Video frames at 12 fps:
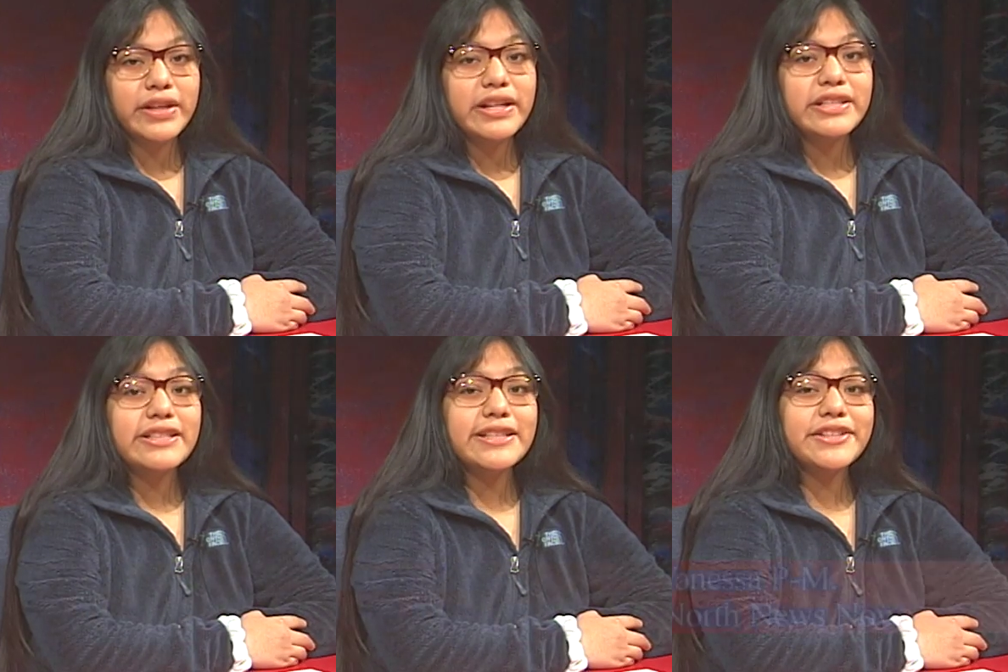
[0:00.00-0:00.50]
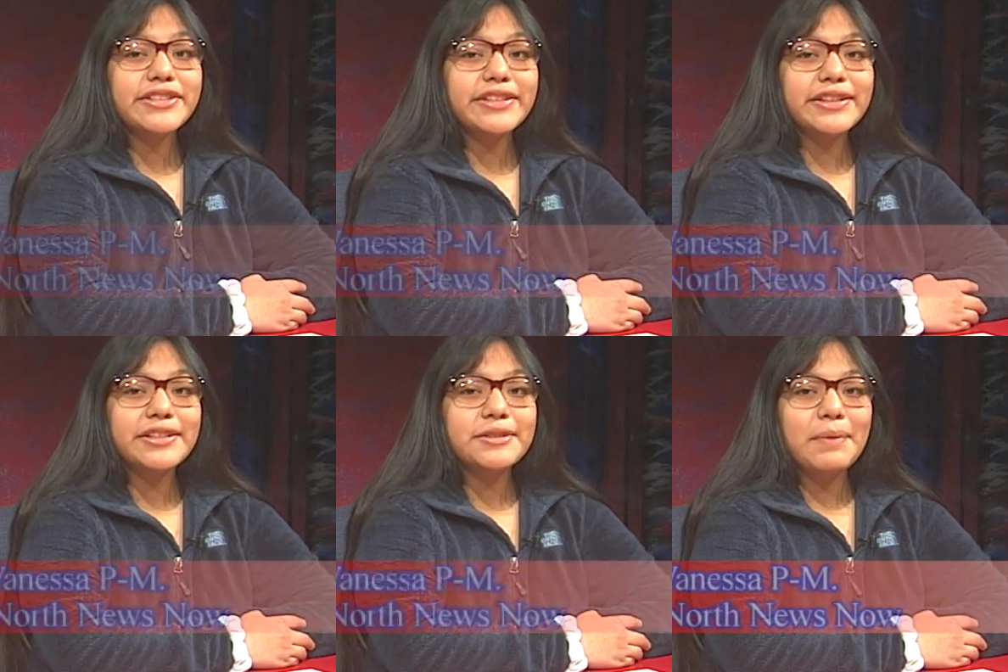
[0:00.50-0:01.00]
Seniors,
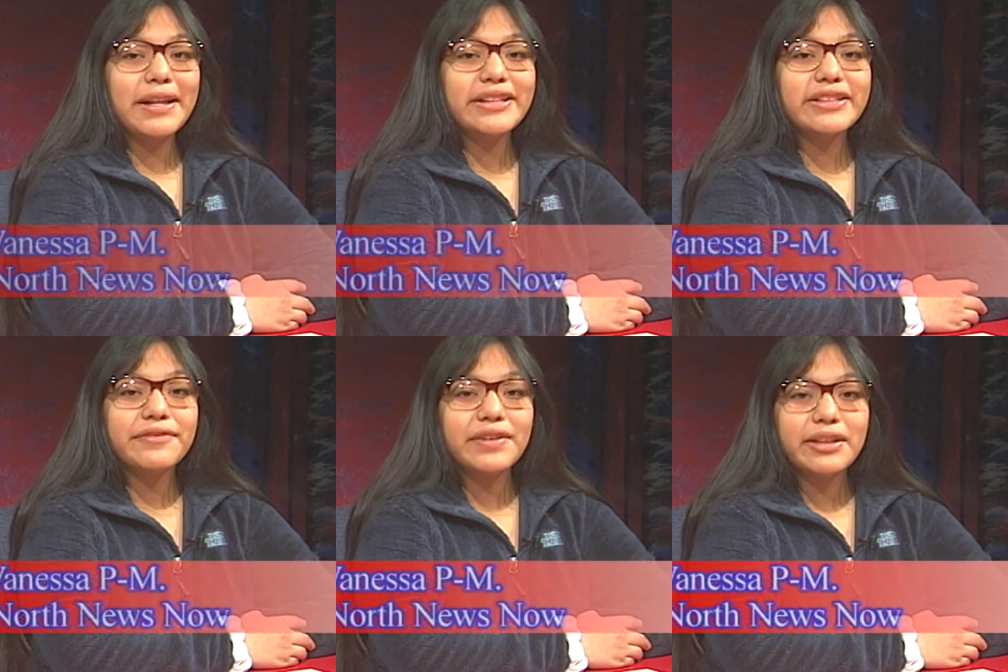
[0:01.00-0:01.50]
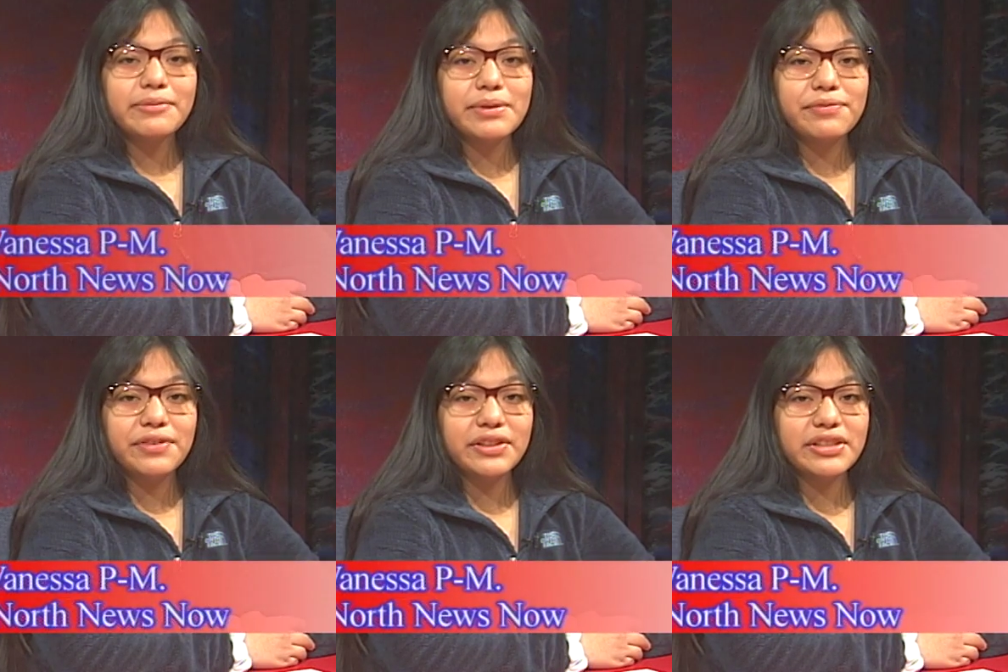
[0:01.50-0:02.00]
the Hispanic
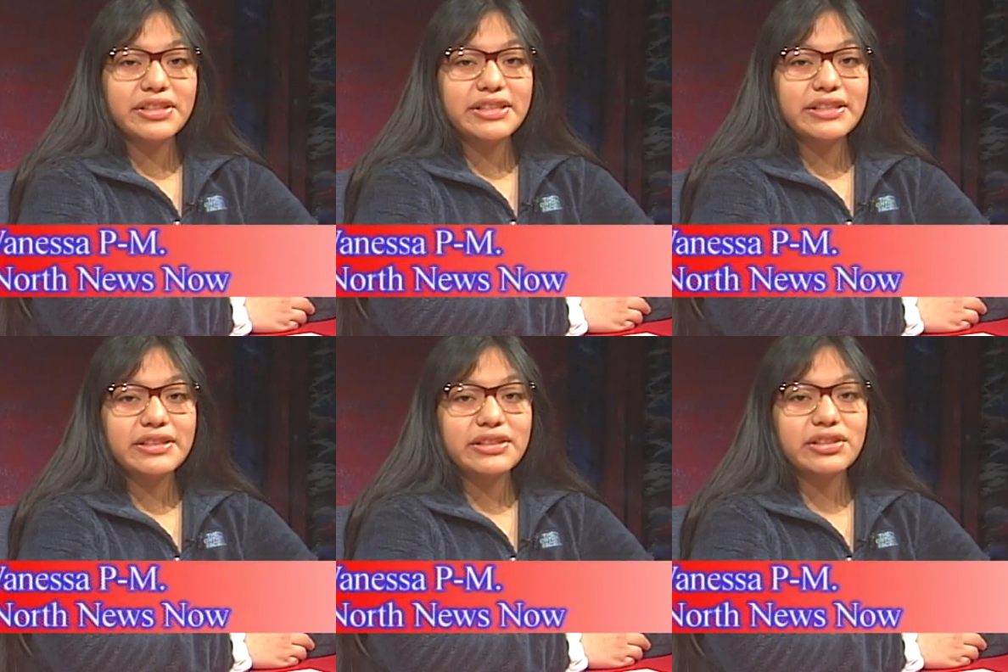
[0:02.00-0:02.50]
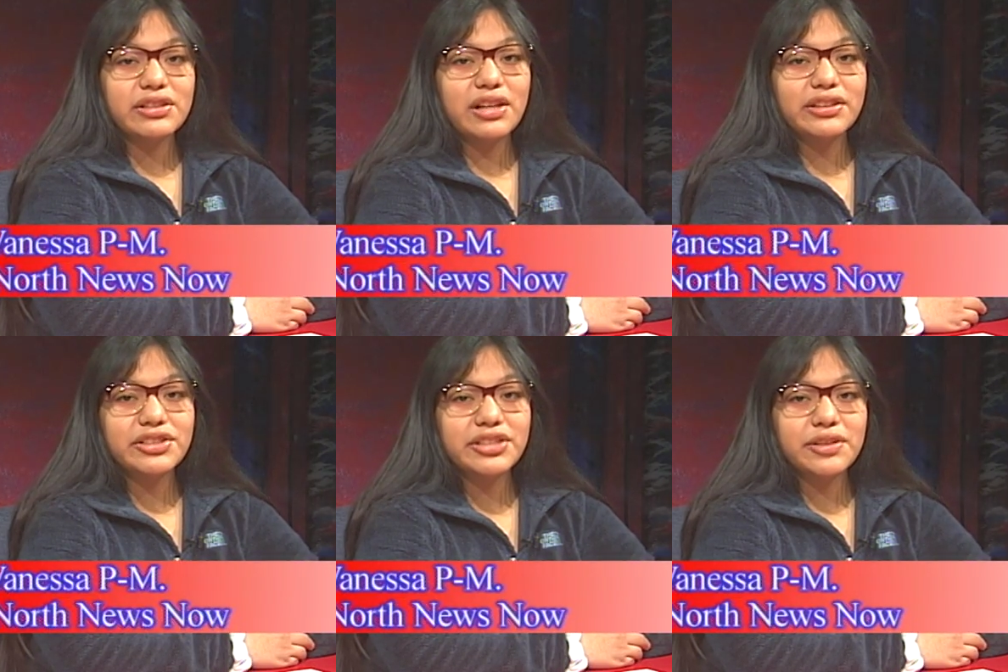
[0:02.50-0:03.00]
Development Fund's
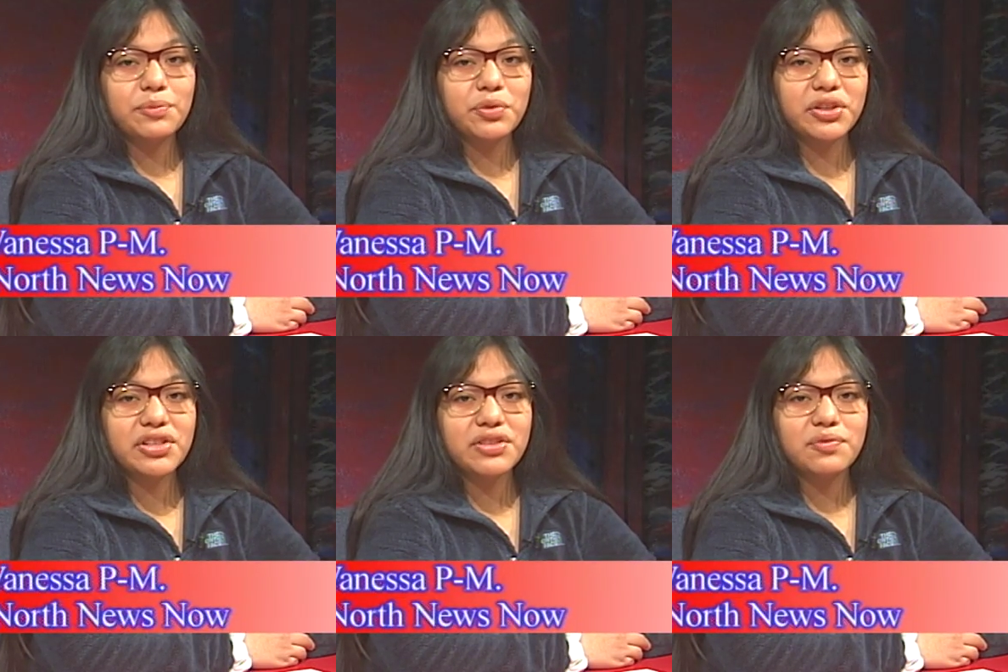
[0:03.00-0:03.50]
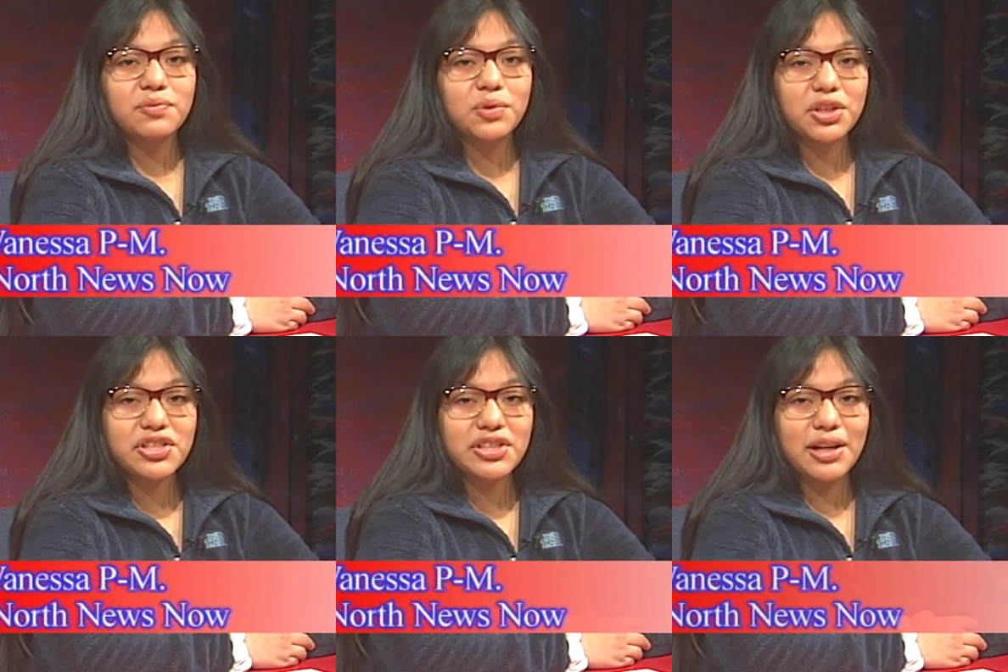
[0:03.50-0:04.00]
scholarship work,
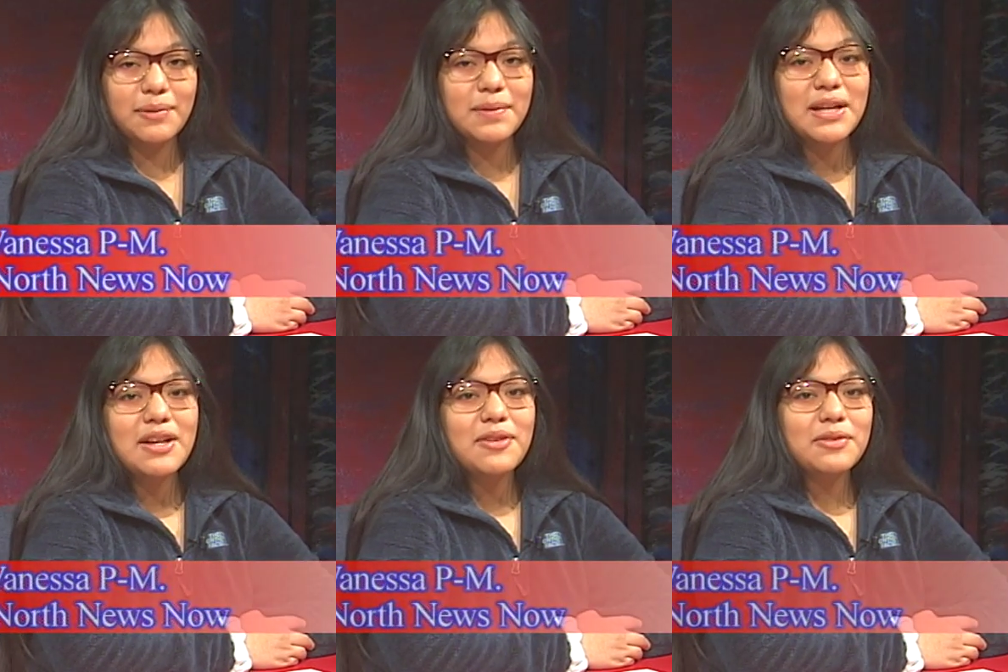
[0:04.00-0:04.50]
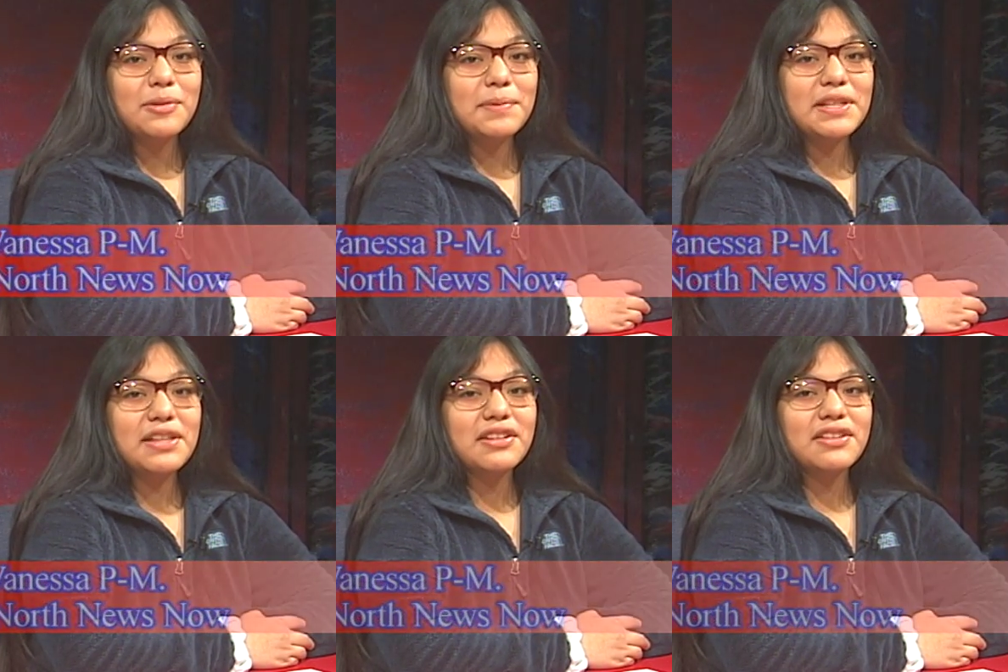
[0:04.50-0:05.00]
workshop will
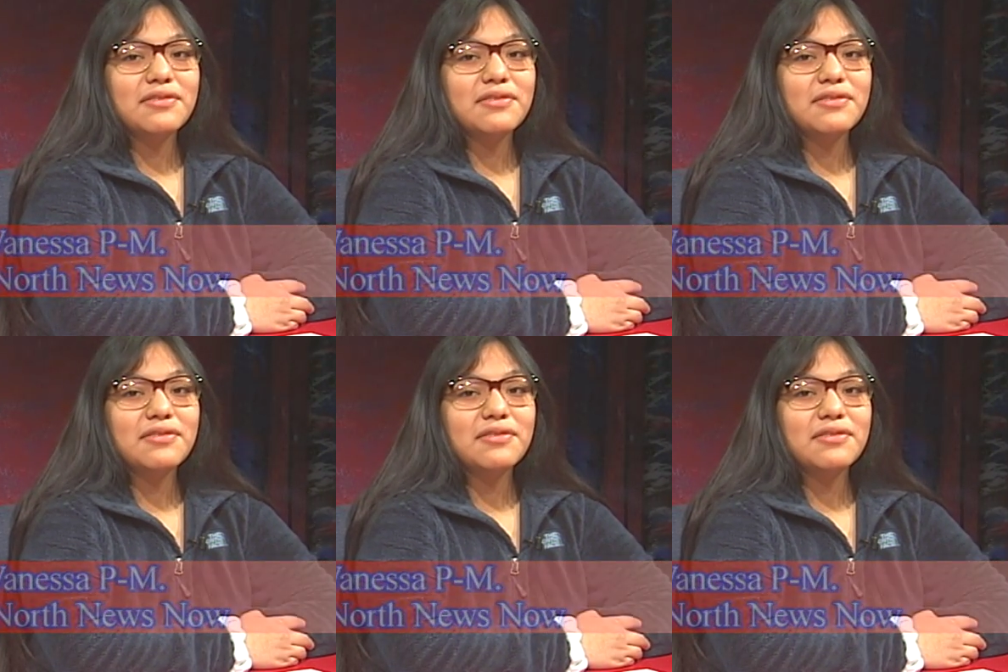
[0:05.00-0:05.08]
be